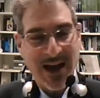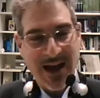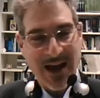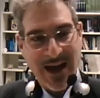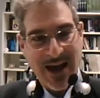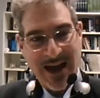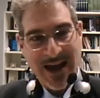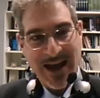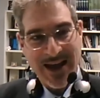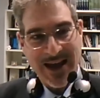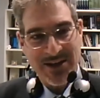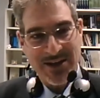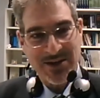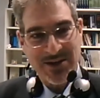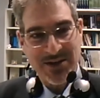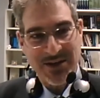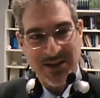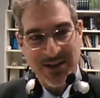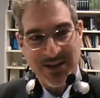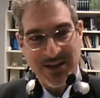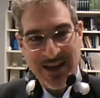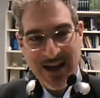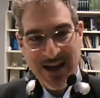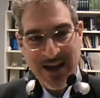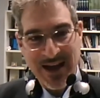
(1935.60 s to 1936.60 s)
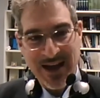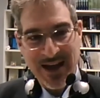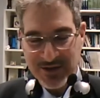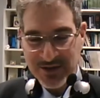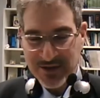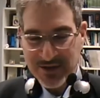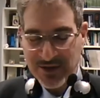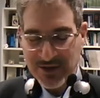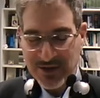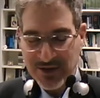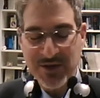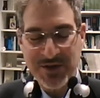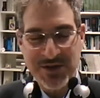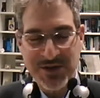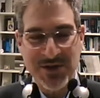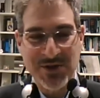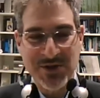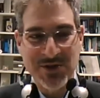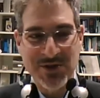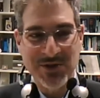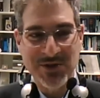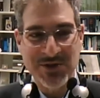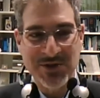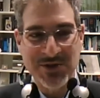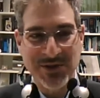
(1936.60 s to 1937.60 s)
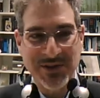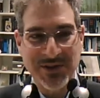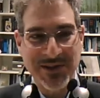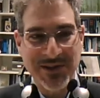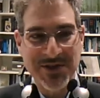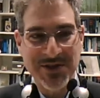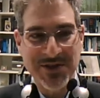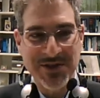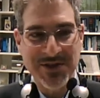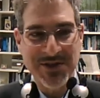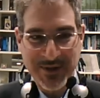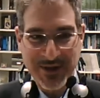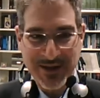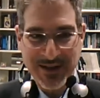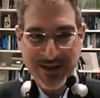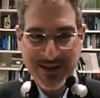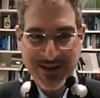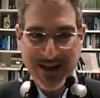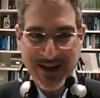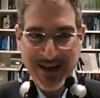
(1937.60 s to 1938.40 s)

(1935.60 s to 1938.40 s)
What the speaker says: And that constitutional instrument